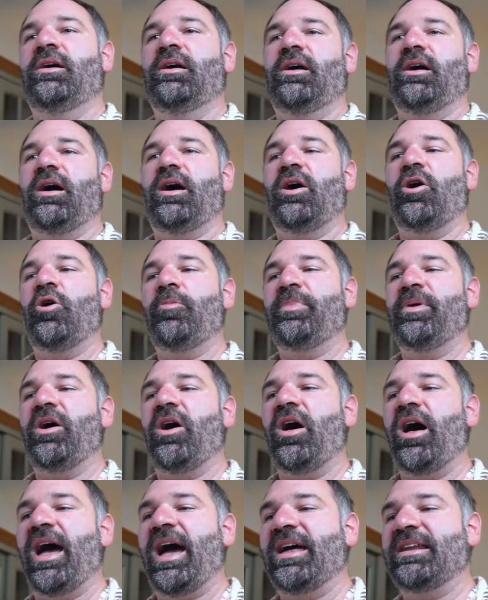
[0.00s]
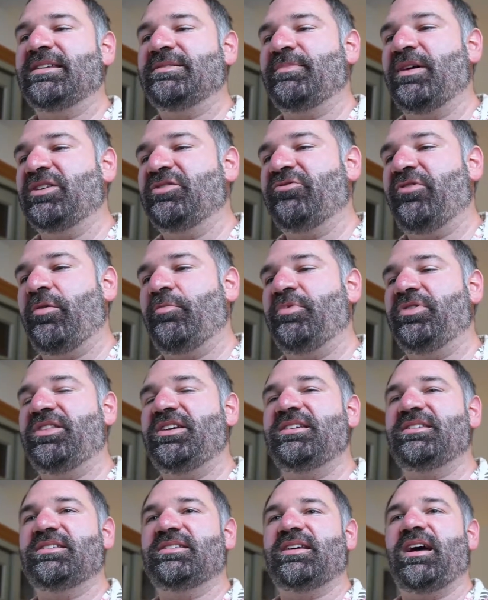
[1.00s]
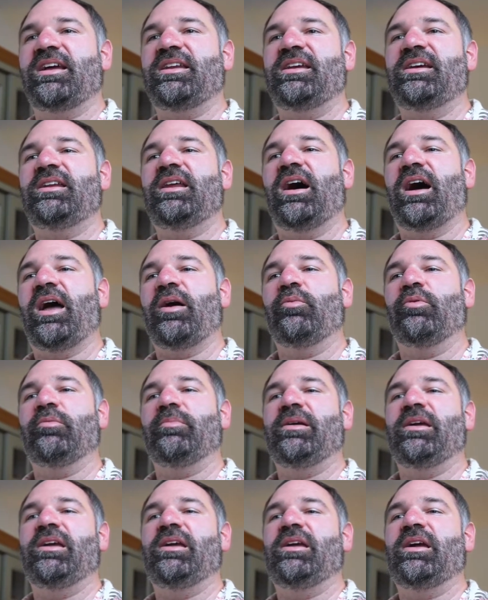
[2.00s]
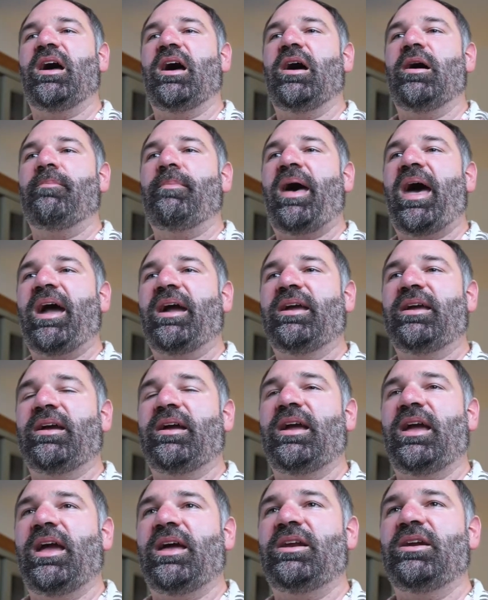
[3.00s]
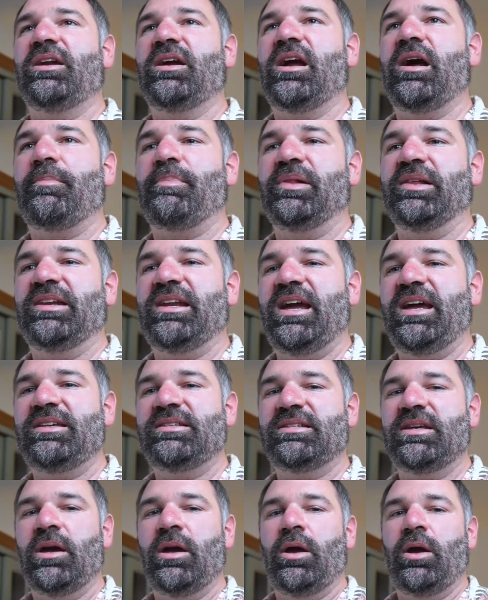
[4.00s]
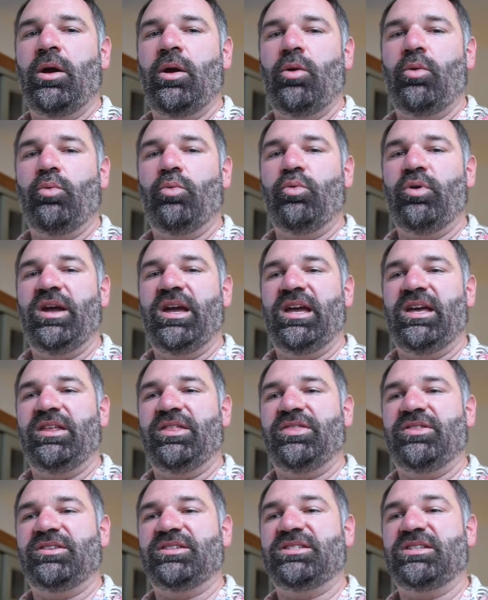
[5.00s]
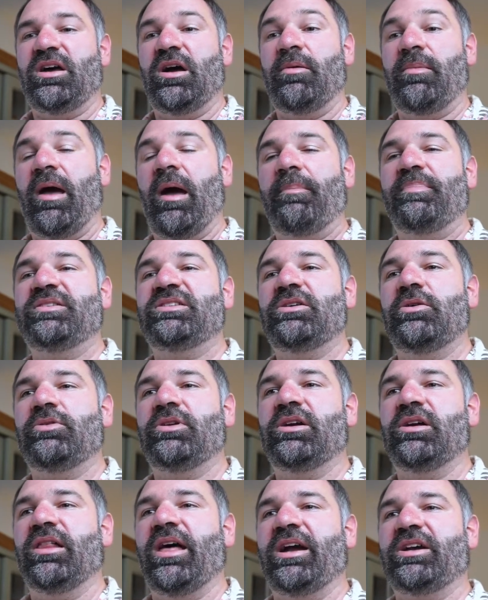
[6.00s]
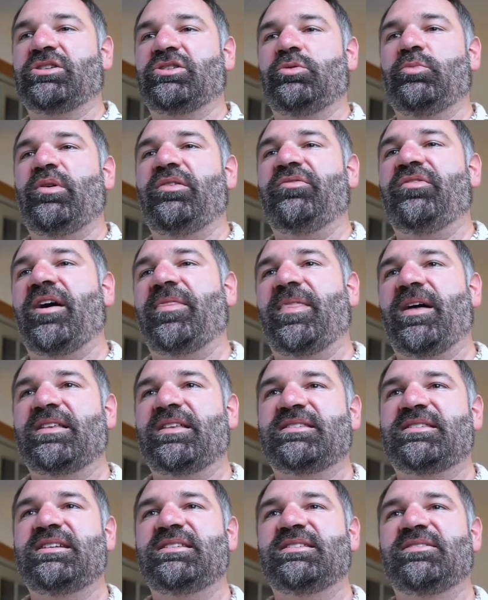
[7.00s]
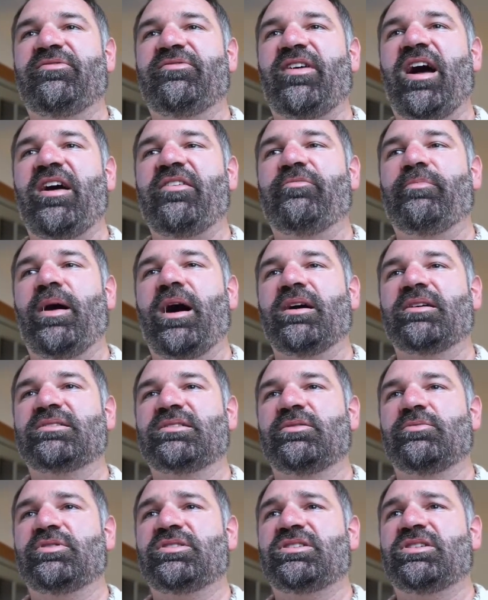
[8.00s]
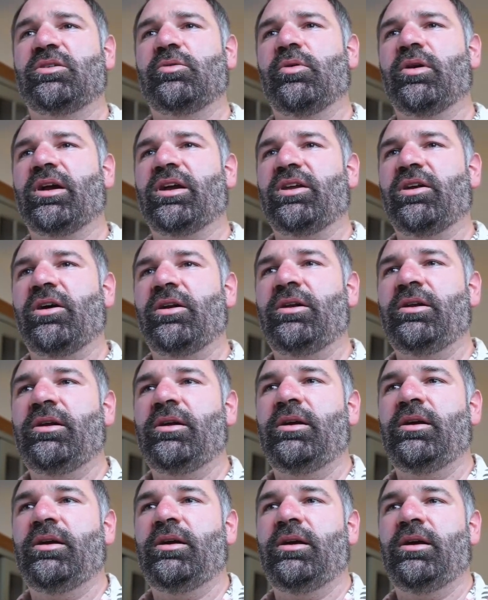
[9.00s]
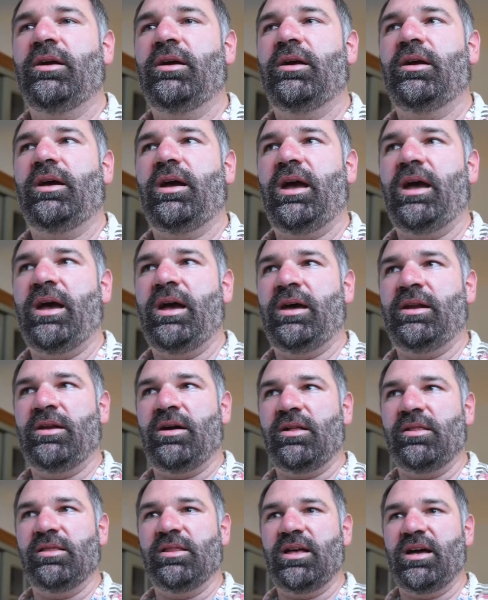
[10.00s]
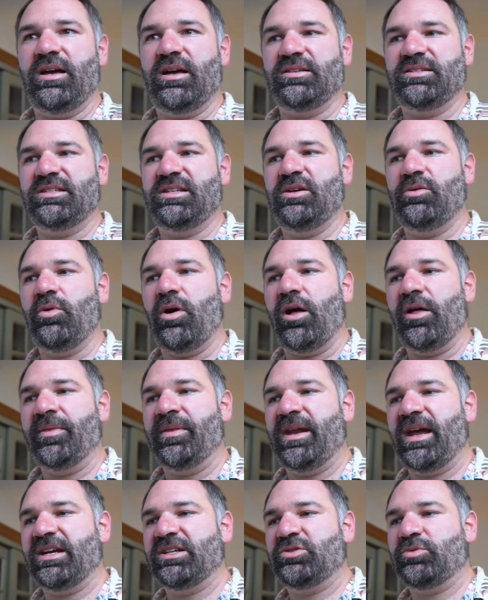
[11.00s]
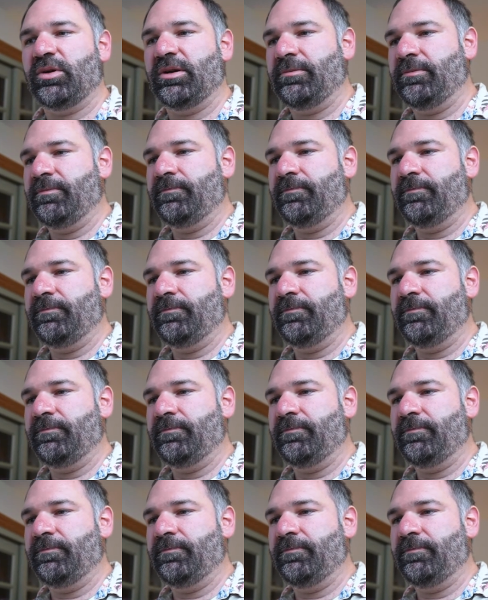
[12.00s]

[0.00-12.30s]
I hope you all had as much fun with these as I did. I will be back again in a couple of days with some episode collection. We've got that Season 5 box that we're still working on. And I'll see you all in the next one.